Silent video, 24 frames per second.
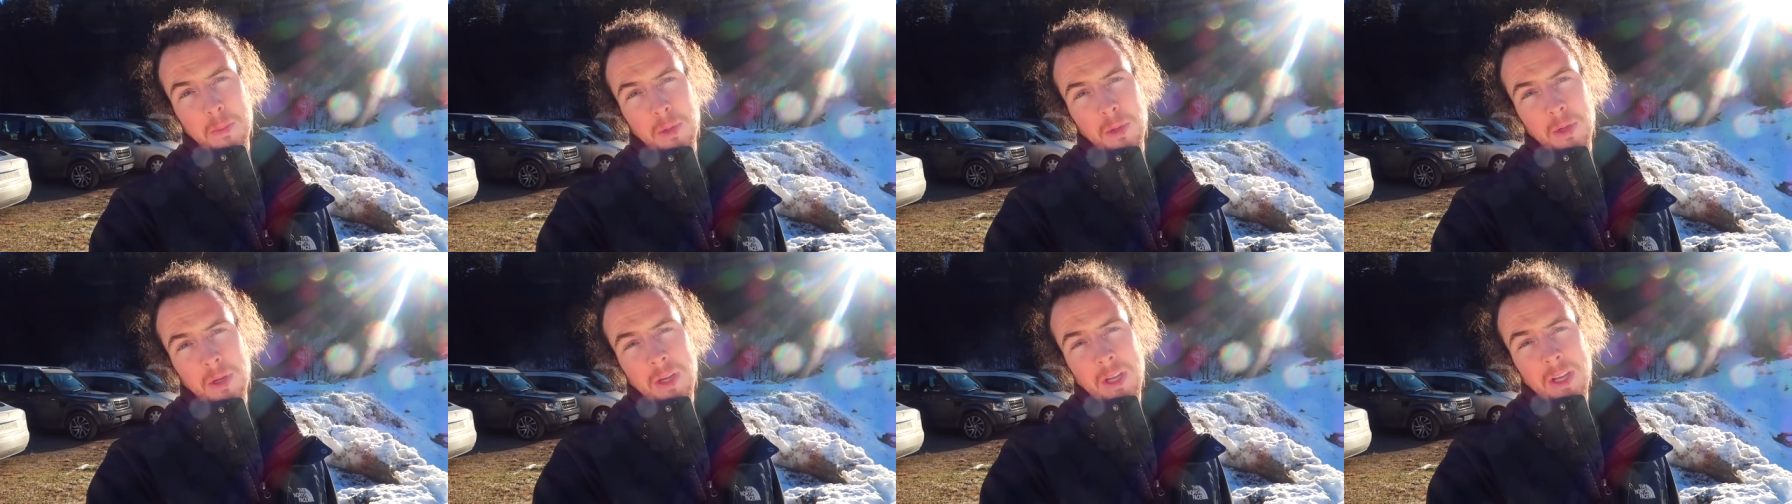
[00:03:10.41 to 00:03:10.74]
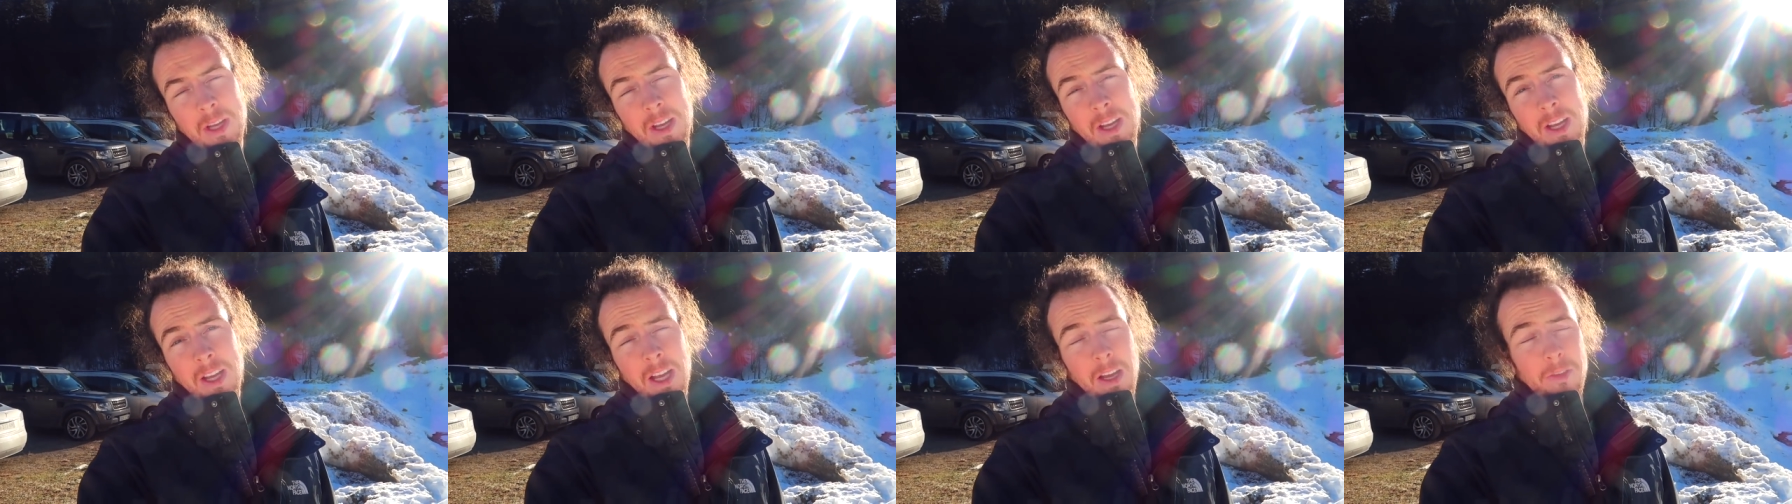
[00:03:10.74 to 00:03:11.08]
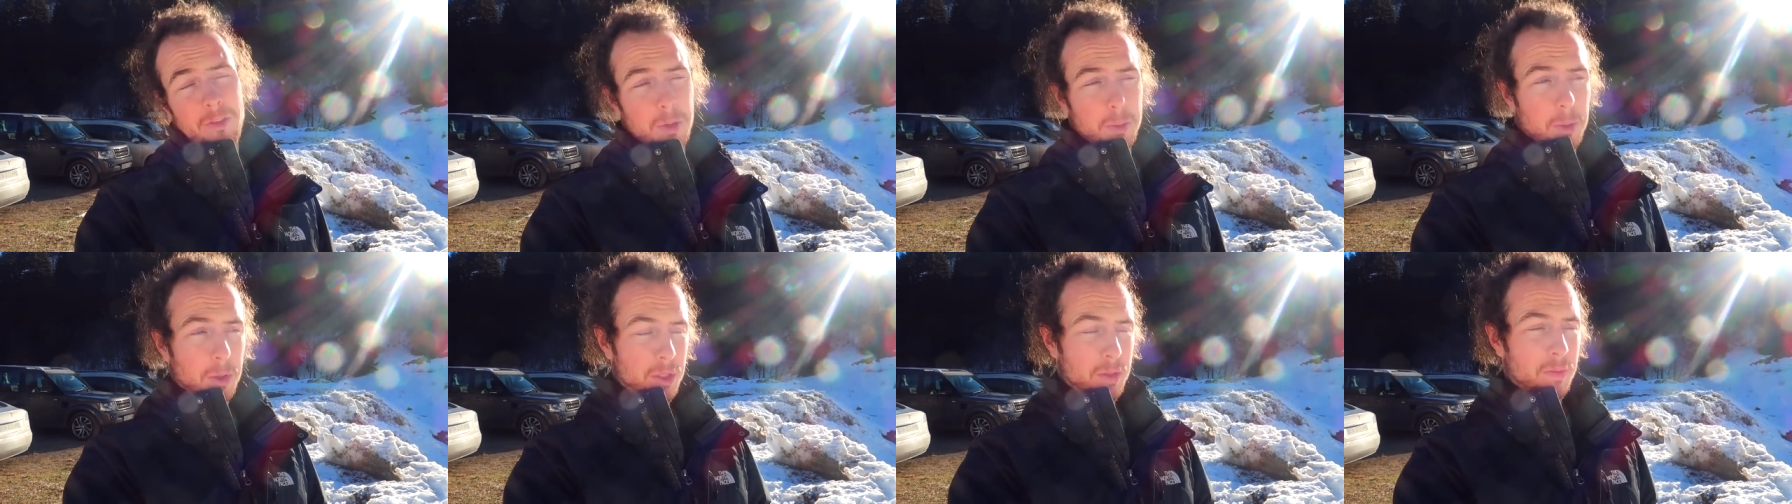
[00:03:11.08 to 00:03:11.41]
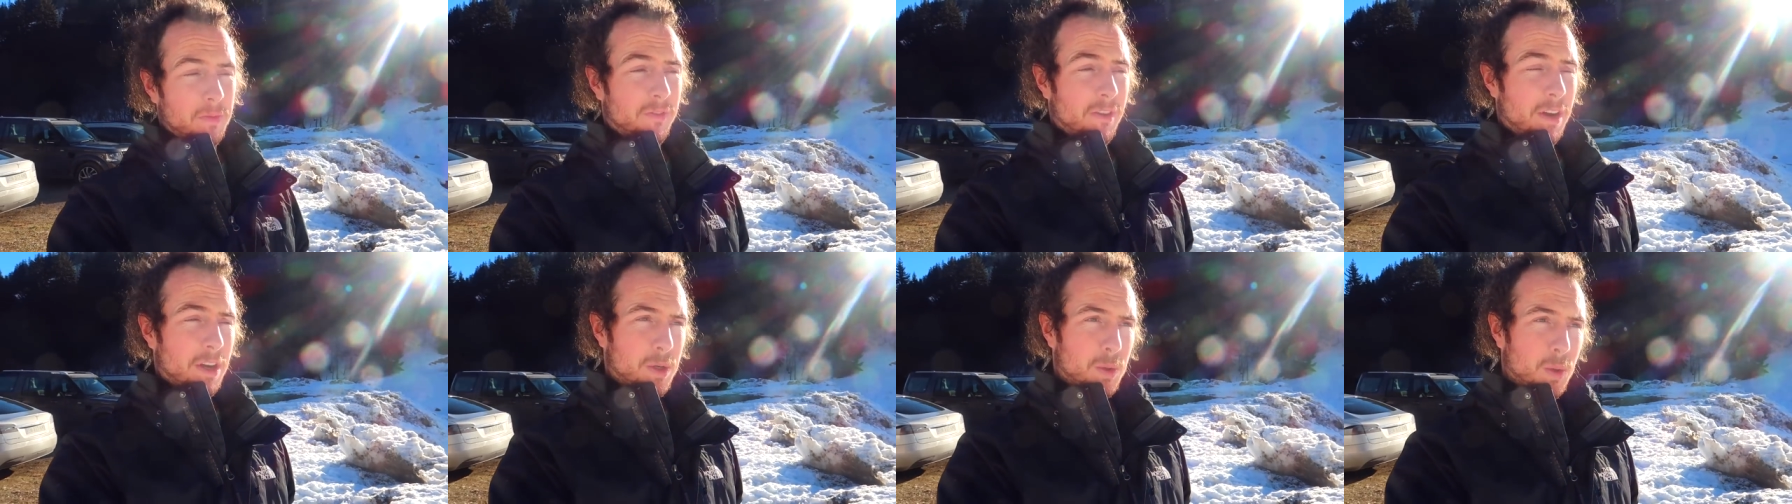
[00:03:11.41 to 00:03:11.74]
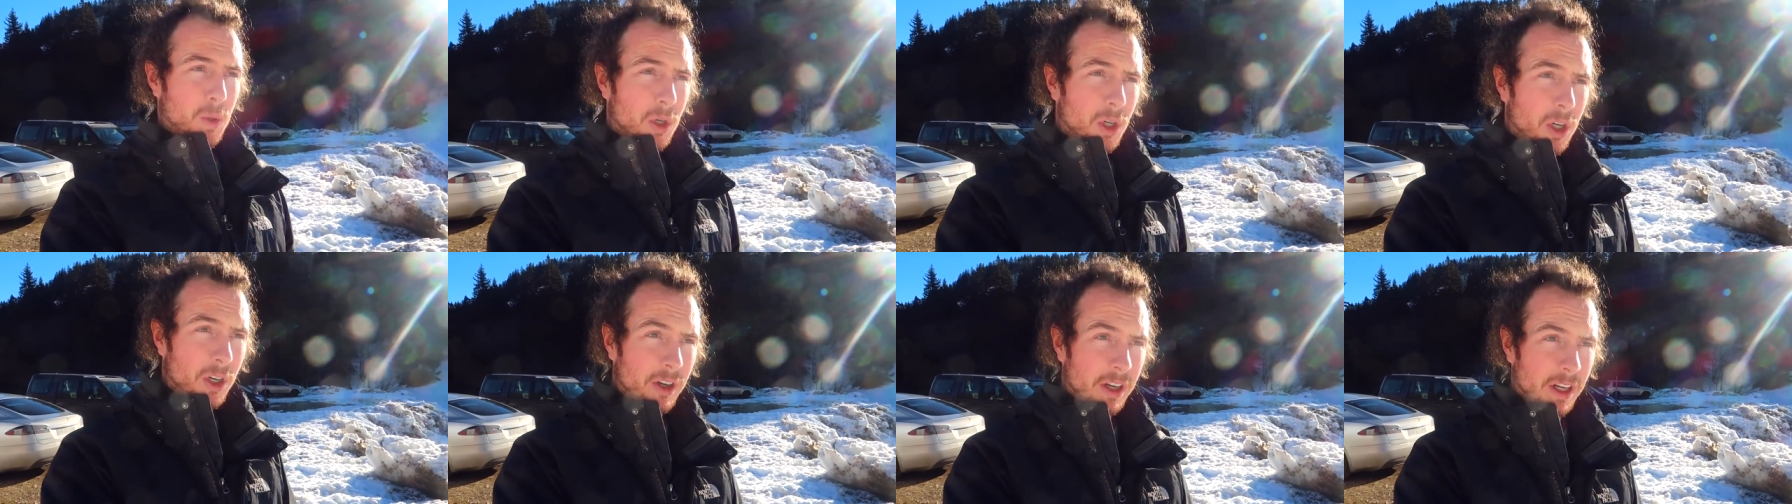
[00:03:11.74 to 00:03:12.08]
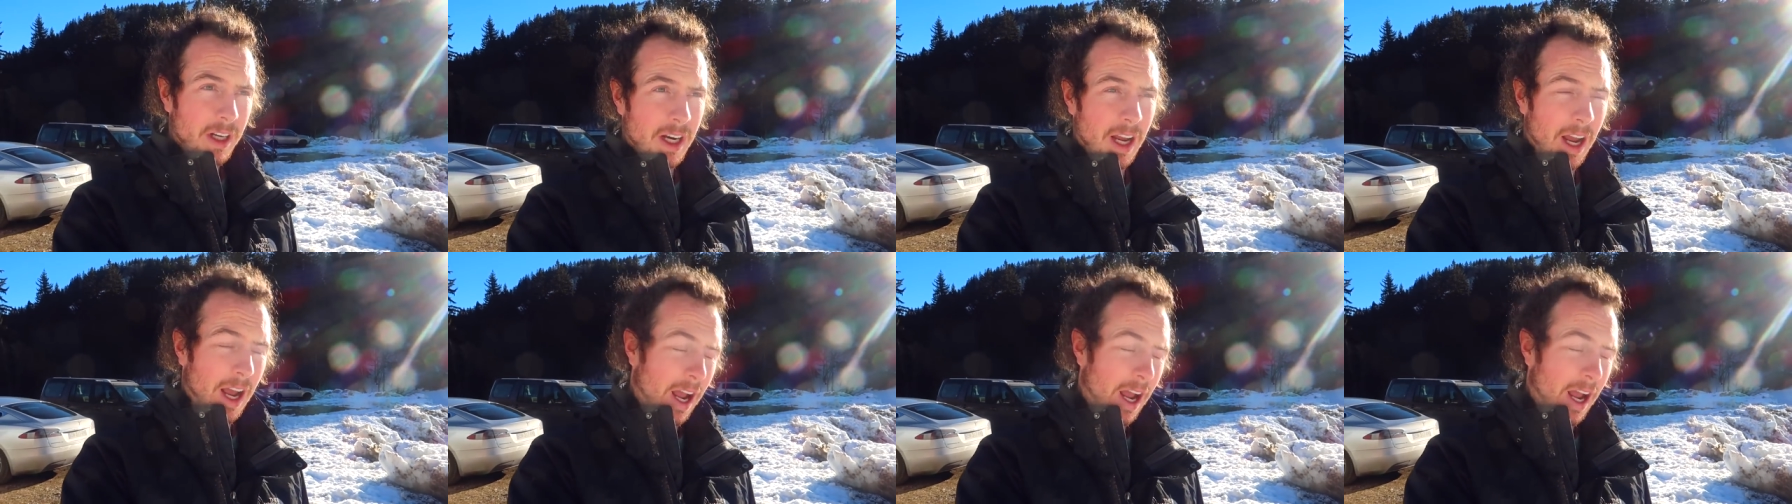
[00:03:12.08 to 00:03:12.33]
but I've just put some fresh water in,